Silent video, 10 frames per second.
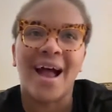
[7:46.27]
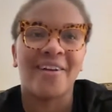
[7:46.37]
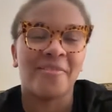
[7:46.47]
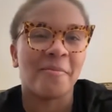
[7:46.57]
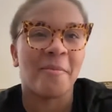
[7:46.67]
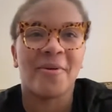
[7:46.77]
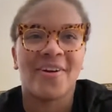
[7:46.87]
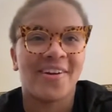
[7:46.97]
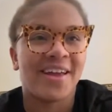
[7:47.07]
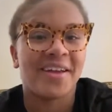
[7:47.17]
I don't remember
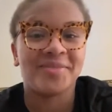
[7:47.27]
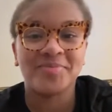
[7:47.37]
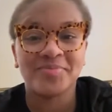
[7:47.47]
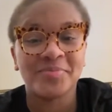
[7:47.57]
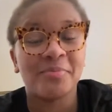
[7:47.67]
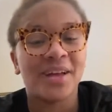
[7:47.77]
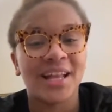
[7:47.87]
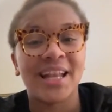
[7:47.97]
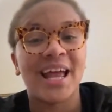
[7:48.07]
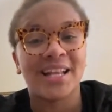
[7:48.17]
all that.
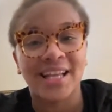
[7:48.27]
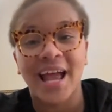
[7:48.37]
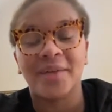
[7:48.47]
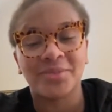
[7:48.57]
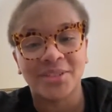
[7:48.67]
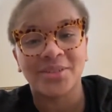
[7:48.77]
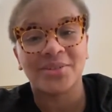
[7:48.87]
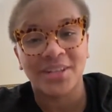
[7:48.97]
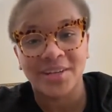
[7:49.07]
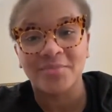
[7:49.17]
But that
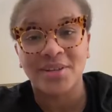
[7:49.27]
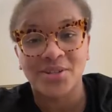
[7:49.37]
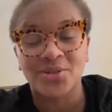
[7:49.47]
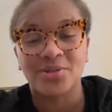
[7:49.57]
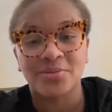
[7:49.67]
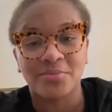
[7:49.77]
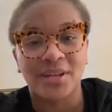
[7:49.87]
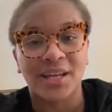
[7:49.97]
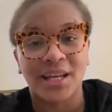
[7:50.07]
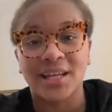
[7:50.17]
absolutely could be true,
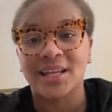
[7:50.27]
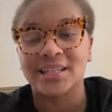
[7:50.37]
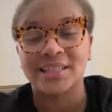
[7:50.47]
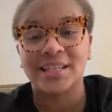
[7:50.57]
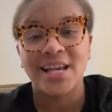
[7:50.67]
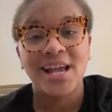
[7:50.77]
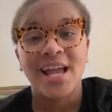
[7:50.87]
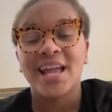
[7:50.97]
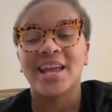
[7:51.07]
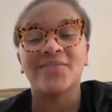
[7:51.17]
because
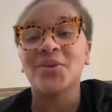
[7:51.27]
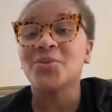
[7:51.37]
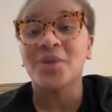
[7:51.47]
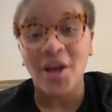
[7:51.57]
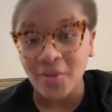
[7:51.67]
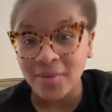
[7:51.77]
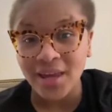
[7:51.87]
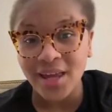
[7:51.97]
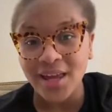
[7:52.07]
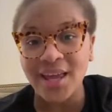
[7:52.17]
if you know
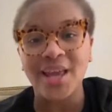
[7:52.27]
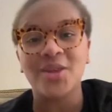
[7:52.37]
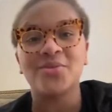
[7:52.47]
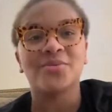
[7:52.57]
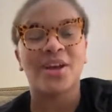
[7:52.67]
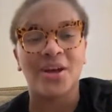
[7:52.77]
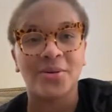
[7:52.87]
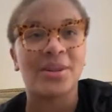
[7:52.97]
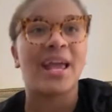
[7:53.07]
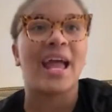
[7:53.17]
me, you
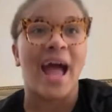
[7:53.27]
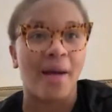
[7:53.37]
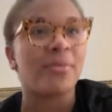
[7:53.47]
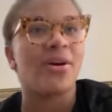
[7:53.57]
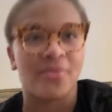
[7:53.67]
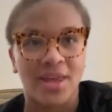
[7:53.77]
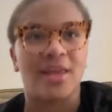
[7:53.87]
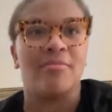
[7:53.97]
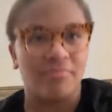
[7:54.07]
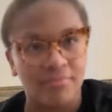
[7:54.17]
know that I'm going to
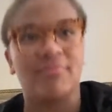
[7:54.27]
eat.